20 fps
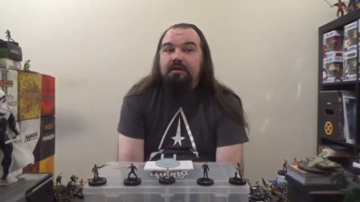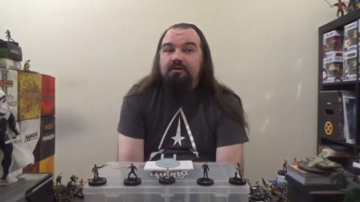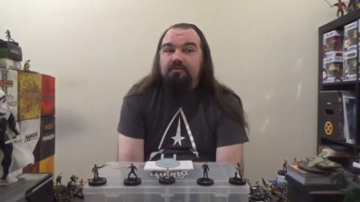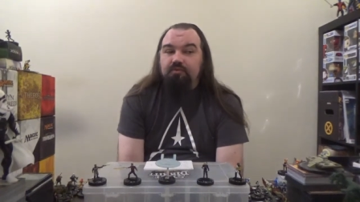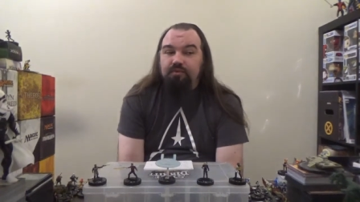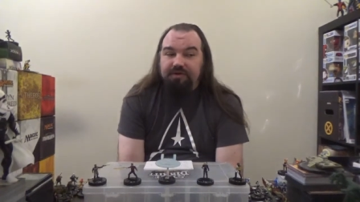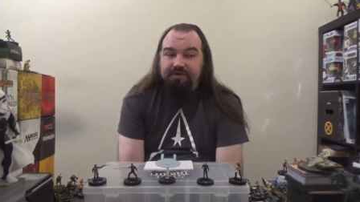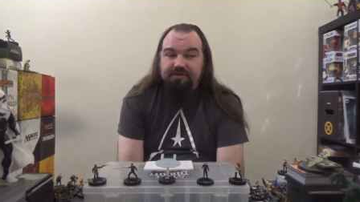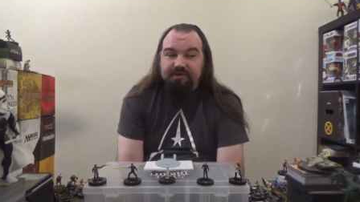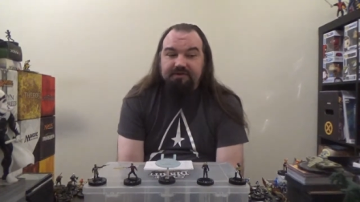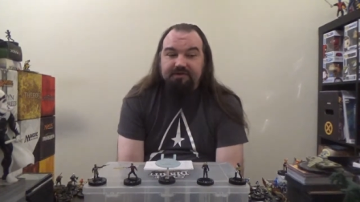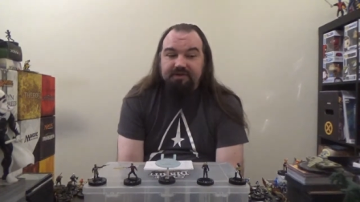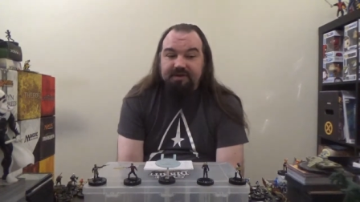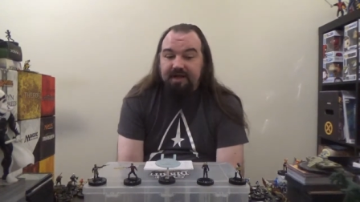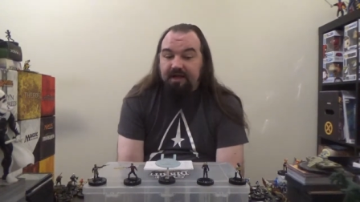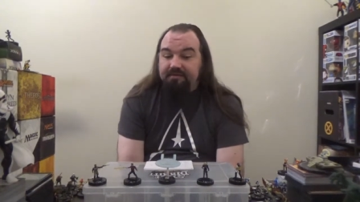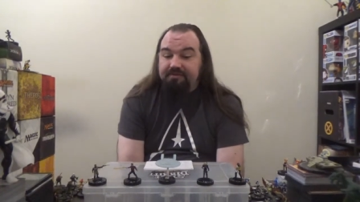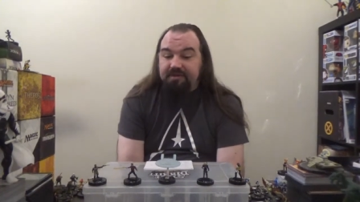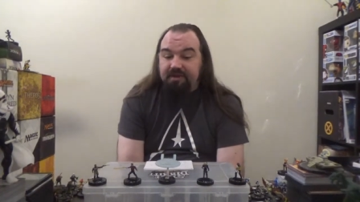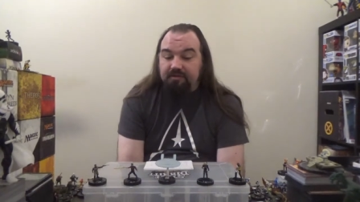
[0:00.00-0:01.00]
WizKids
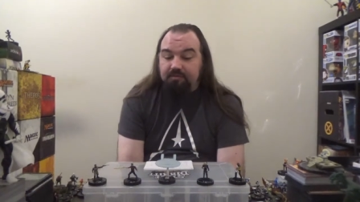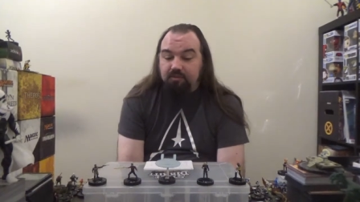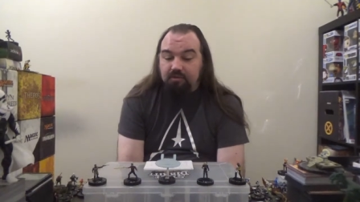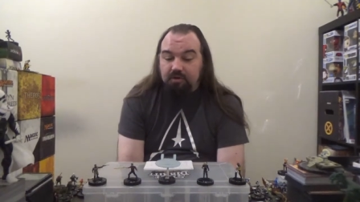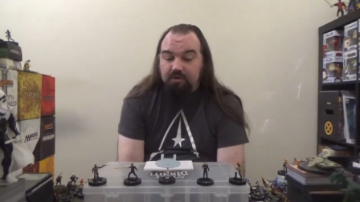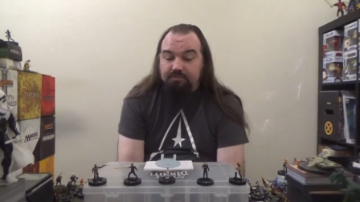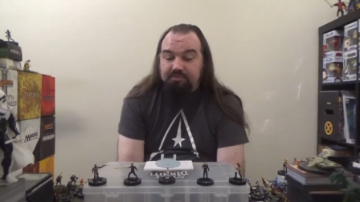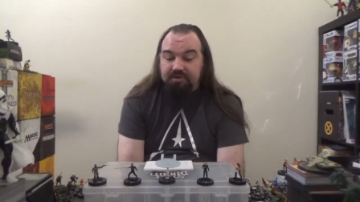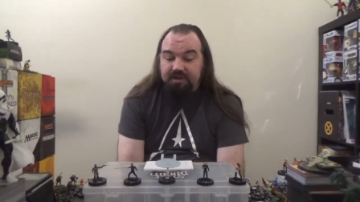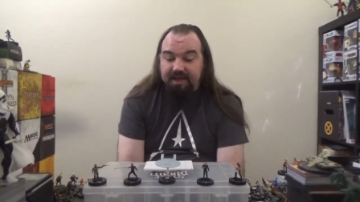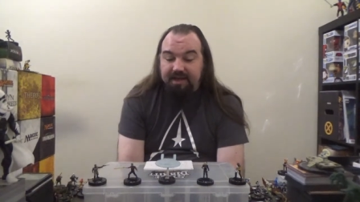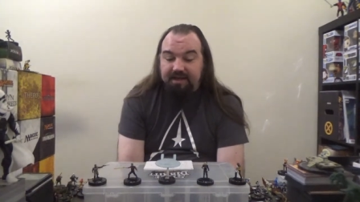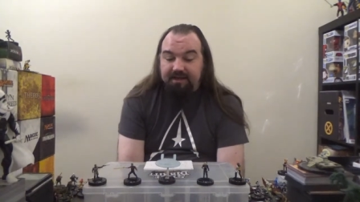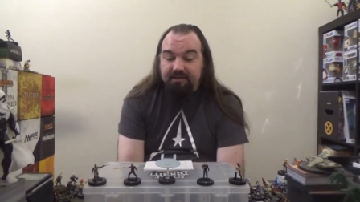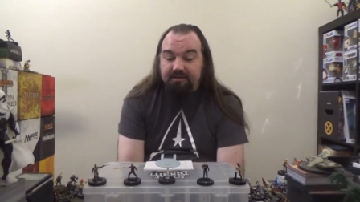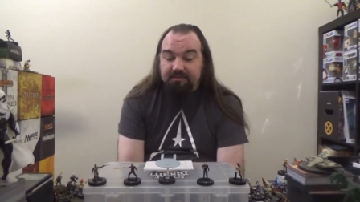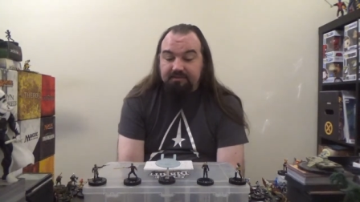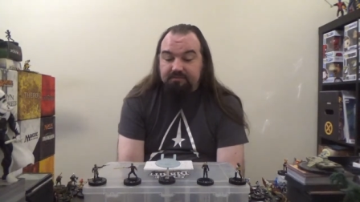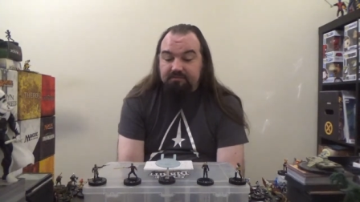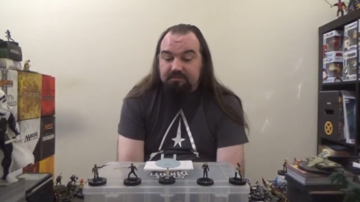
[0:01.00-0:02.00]
announced they were
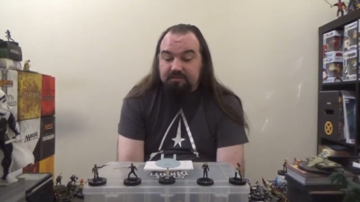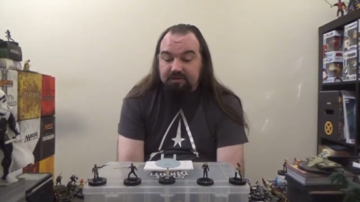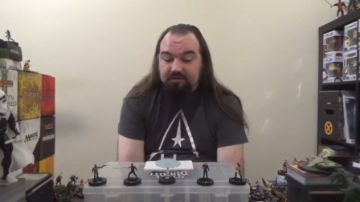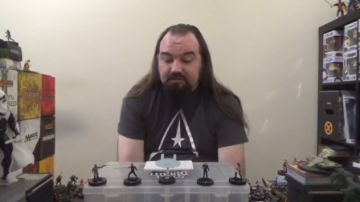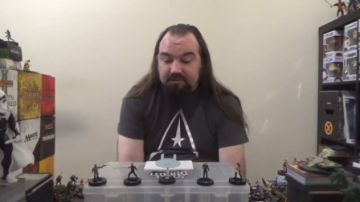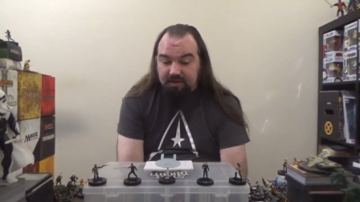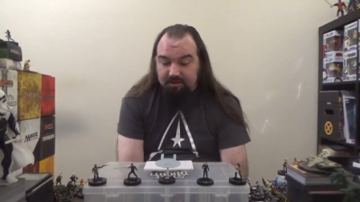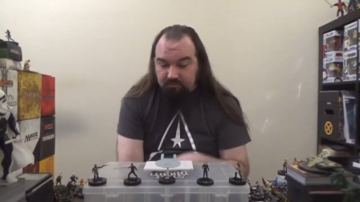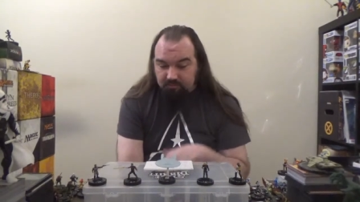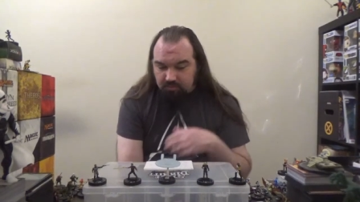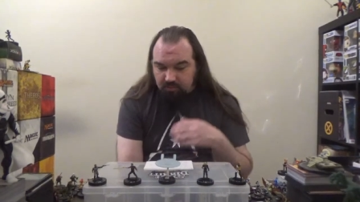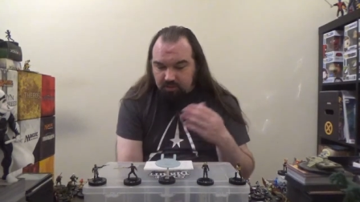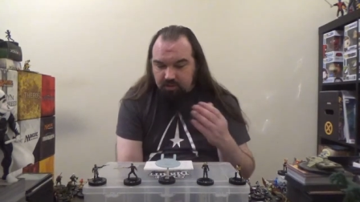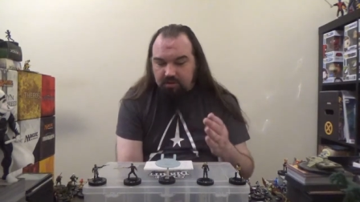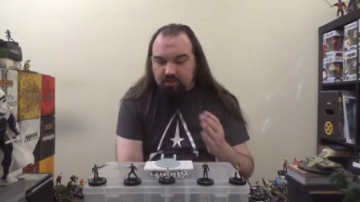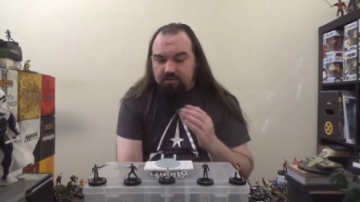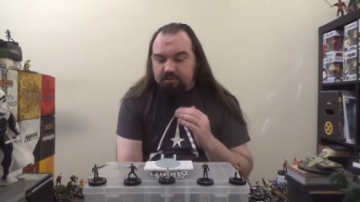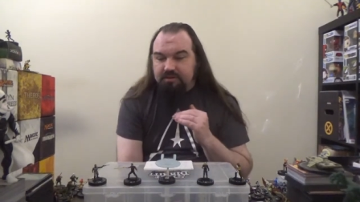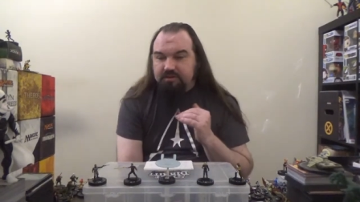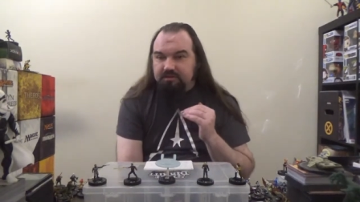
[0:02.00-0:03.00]
planning that they
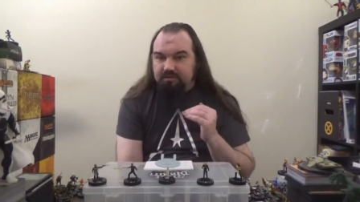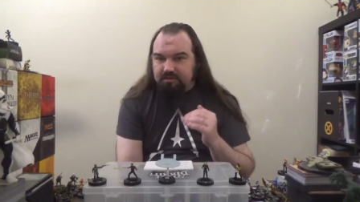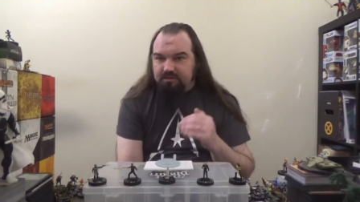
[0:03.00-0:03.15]
were